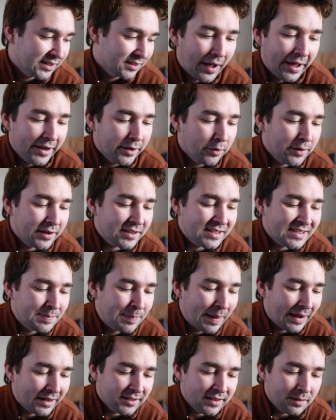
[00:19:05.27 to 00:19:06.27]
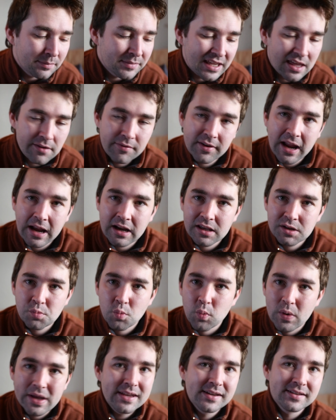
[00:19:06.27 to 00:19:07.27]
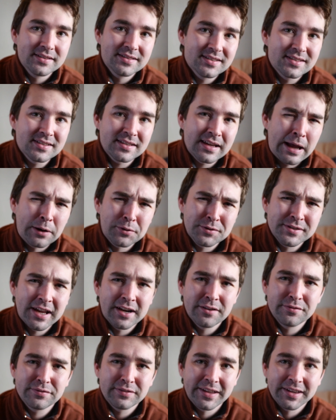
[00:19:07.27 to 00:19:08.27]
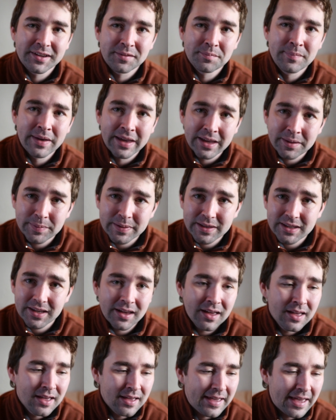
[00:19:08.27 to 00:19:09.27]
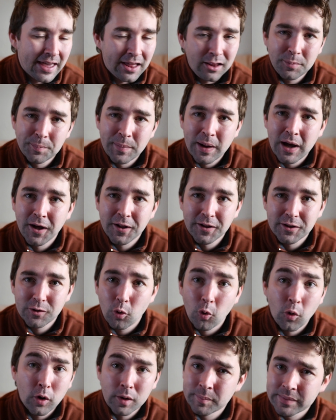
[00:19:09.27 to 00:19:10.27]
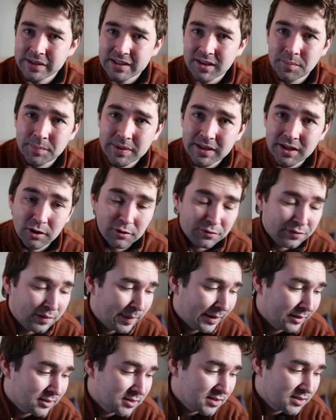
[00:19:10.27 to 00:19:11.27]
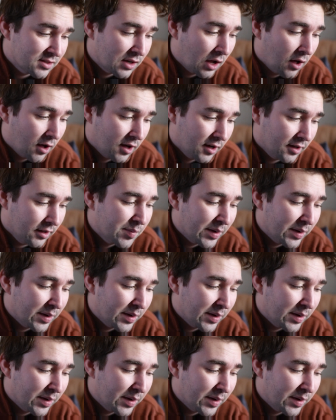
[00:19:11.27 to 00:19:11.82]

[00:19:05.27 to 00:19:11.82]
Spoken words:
I don't expect them to give it any wins outside of like maybe El Mal or Mi Camino for Best Song.